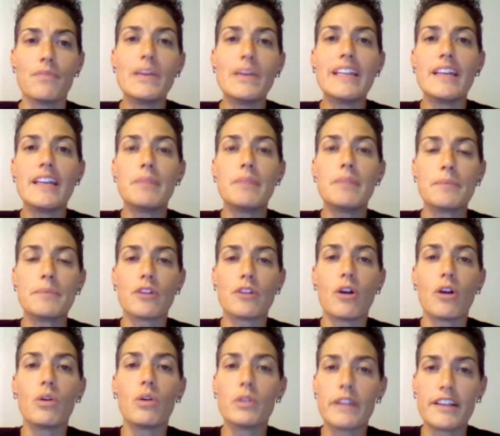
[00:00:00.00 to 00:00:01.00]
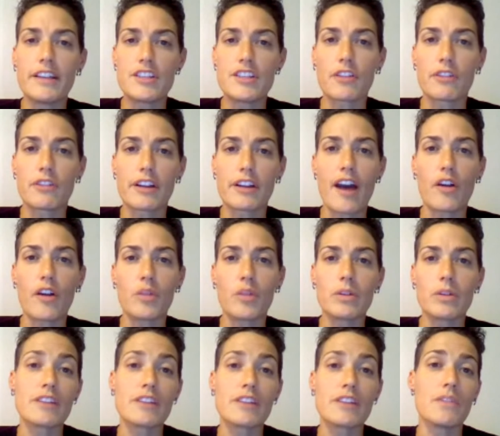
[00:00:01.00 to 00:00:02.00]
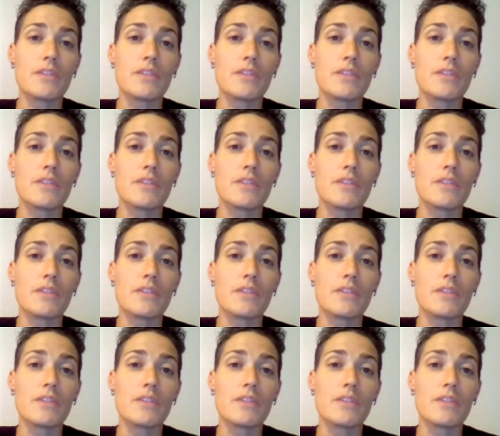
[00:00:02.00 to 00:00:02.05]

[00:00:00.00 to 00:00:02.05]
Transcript: we need people to hold each other accountable,